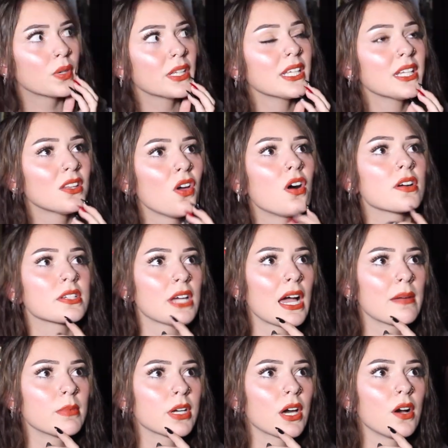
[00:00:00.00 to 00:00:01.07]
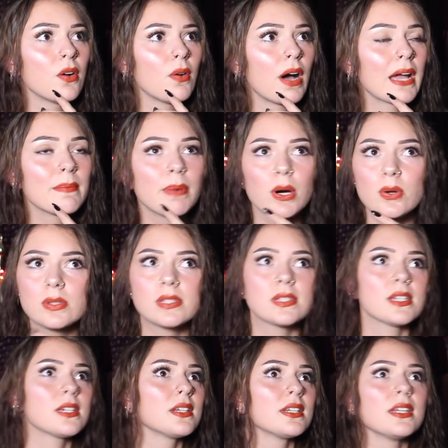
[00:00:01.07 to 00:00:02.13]
A really long time ago, I
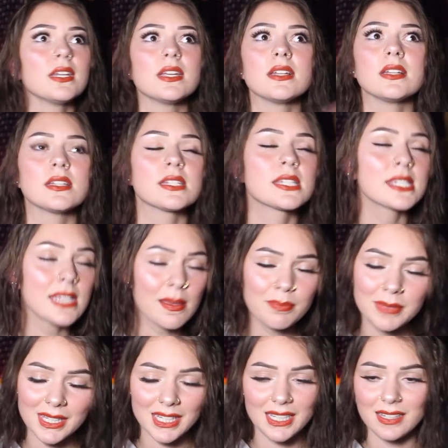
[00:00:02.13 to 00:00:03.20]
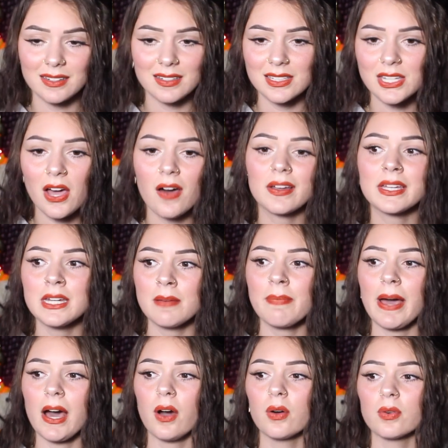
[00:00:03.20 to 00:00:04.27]
posted something talking
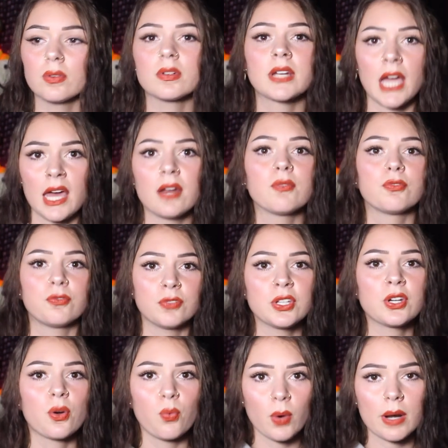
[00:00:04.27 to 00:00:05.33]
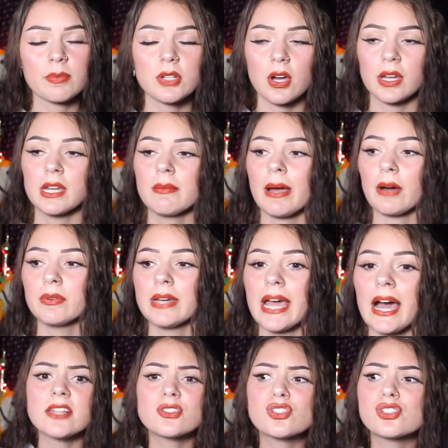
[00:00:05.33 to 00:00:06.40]
about kind of, you know, what I'm talking about
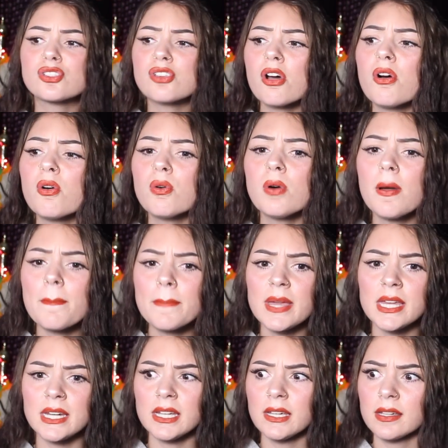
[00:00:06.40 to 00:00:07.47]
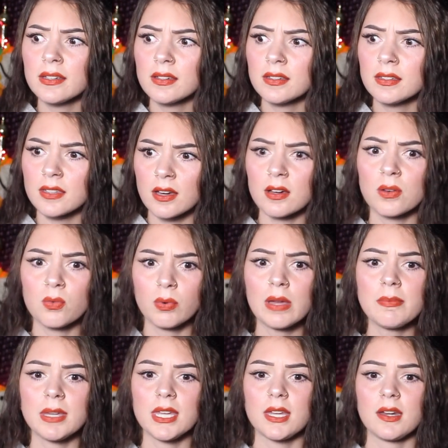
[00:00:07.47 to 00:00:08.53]
now. And so many young
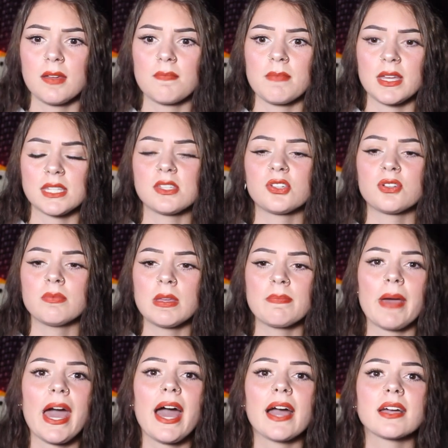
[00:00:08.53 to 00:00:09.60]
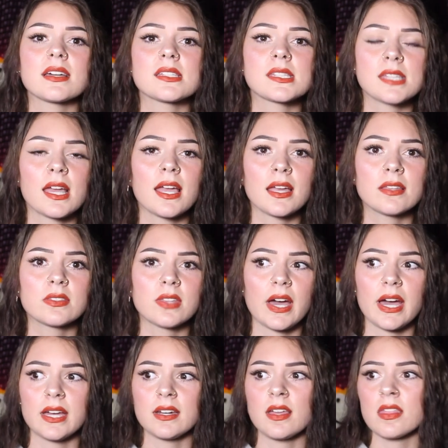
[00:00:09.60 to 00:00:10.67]
women messaged me back saying
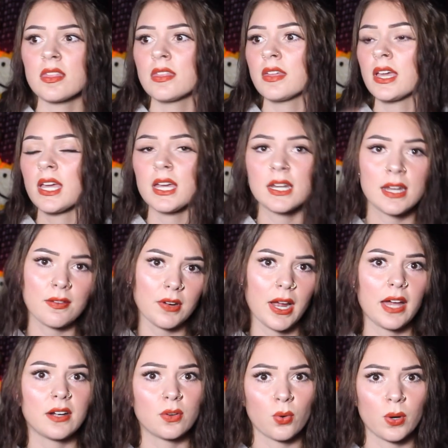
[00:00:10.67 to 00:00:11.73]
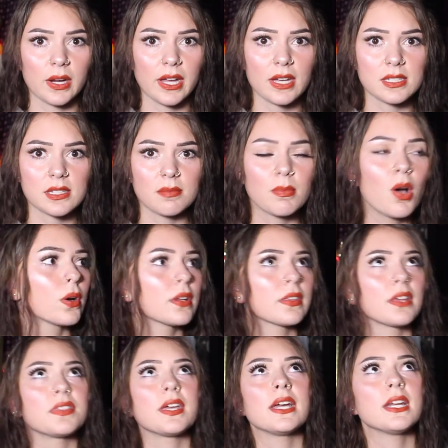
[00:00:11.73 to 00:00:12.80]
that they had never had an orgasm, or
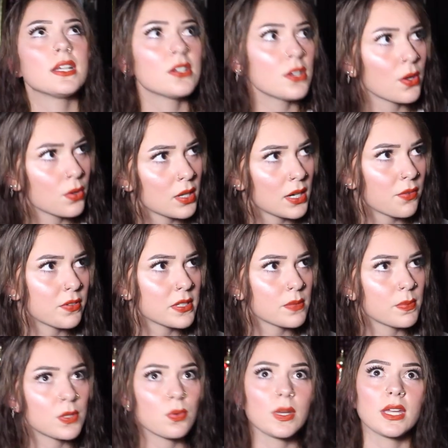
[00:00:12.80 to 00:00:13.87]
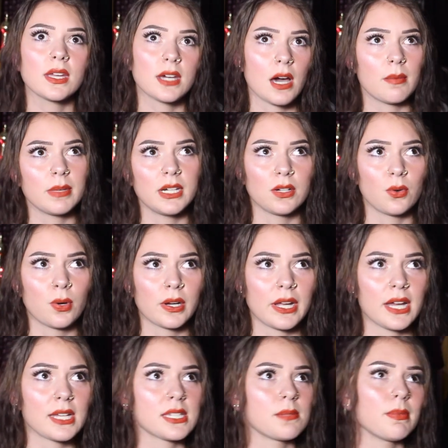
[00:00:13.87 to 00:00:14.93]
that they didn't know the difference between coming and
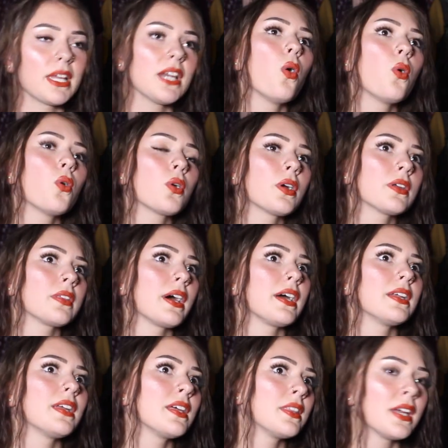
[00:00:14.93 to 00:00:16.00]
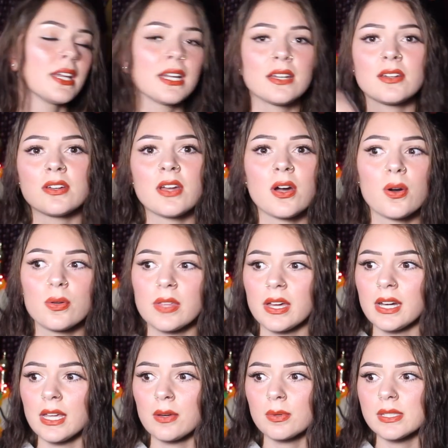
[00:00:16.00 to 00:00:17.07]
orgasming, or that they didn't know
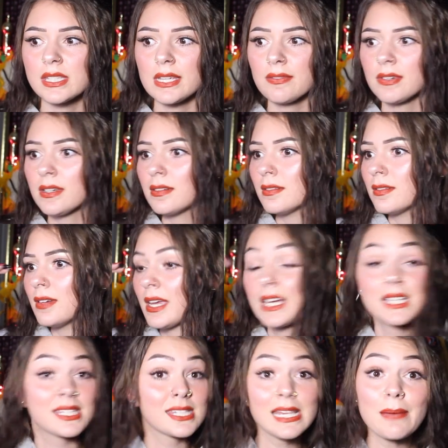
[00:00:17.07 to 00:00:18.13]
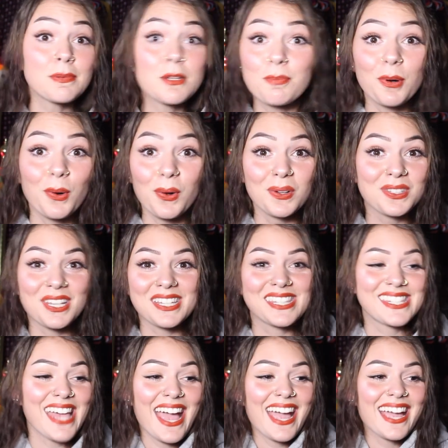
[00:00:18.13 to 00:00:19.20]
that it was even acceptable to
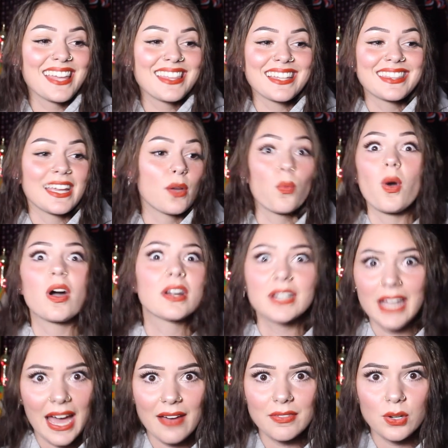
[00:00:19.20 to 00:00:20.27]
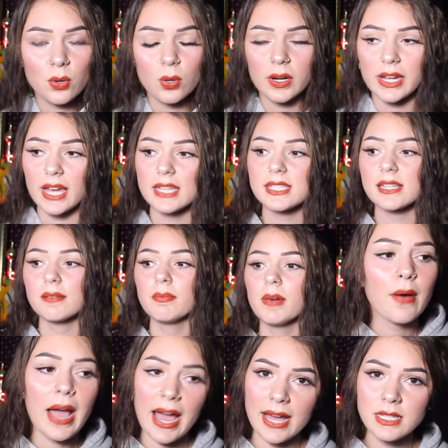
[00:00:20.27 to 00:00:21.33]
say that they wanted to have an orgasm.
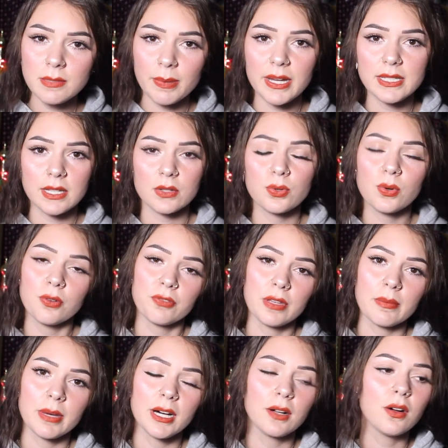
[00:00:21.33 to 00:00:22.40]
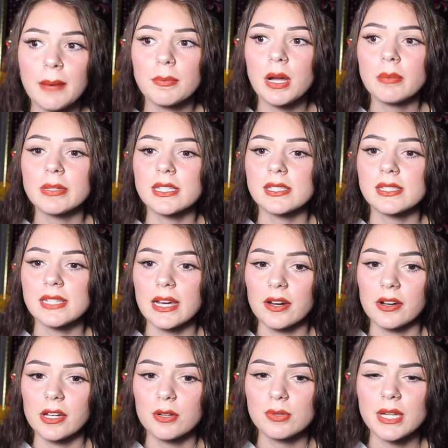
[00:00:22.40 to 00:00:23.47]
Now, as a bisexual female, I'm probably
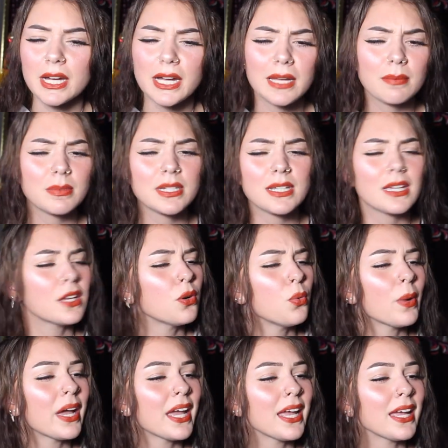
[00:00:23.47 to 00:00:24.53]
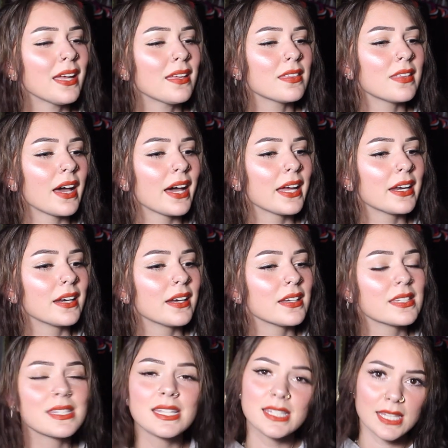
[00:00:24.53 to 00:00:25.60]
stereotyped in a way that
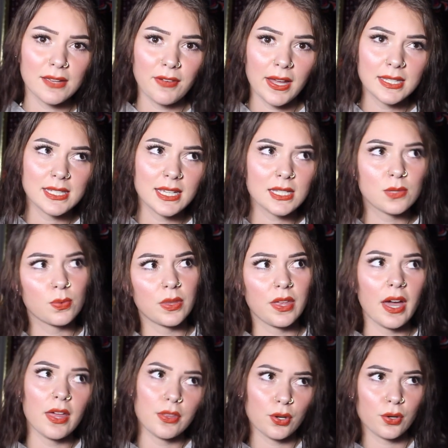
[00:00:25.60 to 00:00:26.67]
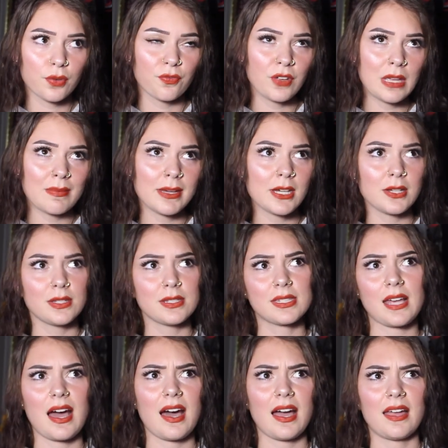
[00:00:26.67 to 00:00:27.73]
since I've had sex with other females,
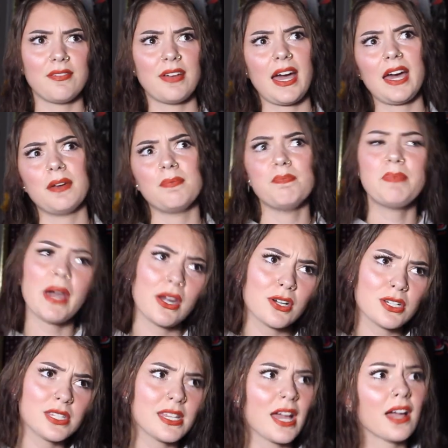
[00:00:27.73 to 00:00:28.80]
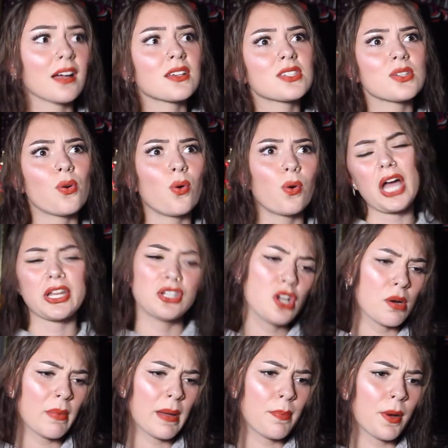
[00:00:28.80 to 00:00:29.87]
I've had better sex, or I
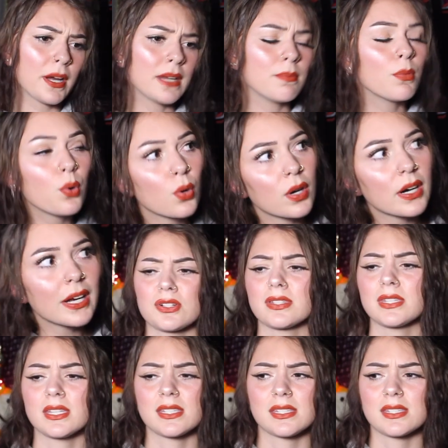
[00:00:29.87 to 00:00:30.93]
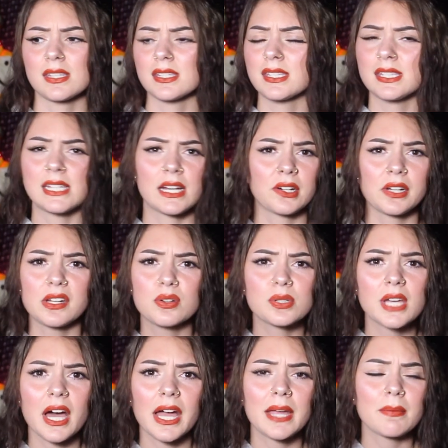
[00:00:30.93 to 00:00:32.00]
know my body more. There's this
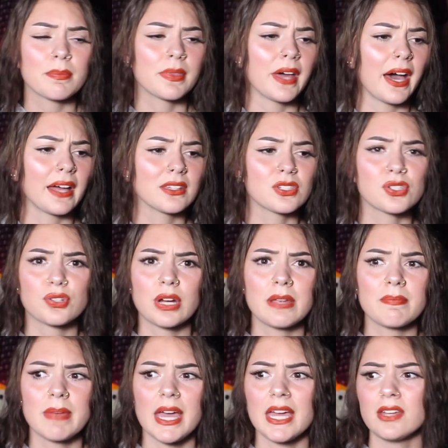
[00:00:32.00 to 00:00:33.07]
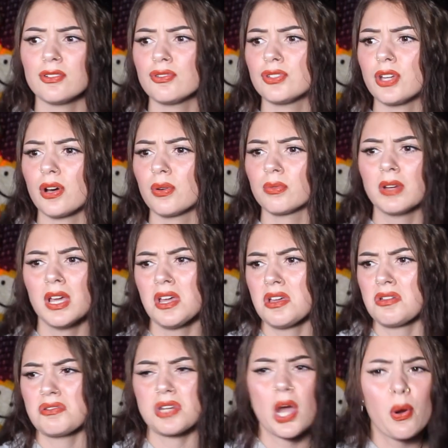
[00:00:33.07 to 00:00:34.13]
stereotype that straight men don't
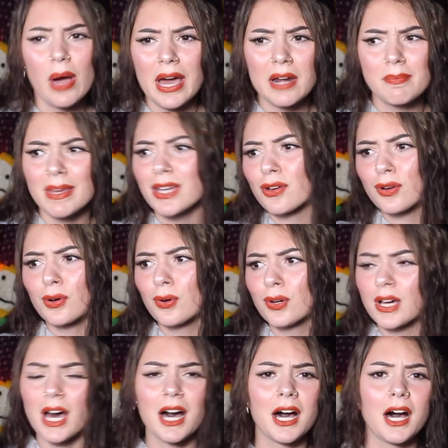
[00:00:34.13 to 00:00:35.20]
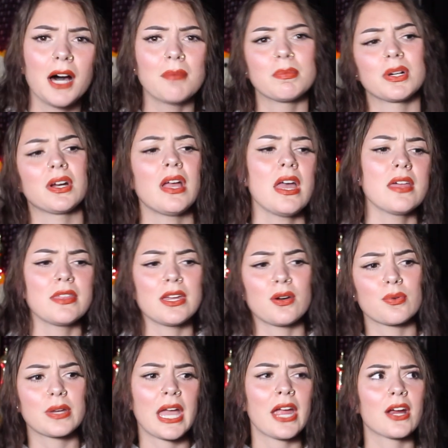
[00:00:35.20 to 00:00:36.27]
know how to make a girl come, or they
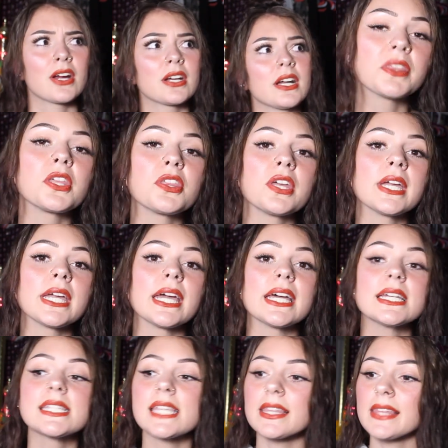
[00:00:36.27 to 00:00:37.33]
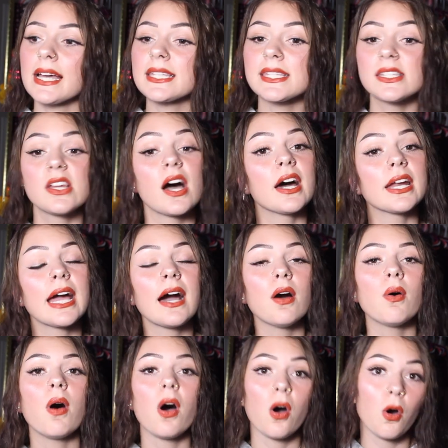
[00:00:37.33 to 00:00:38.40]
don't care enough. But the thing is, that's not how
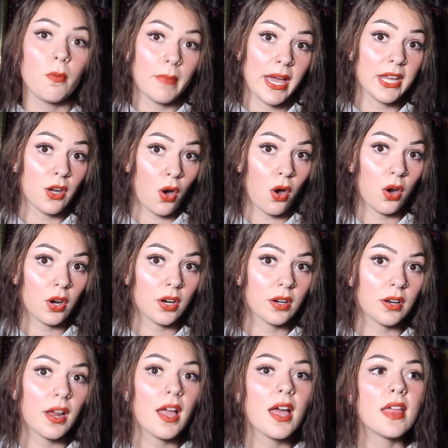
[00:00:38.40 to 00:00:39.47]
all men are.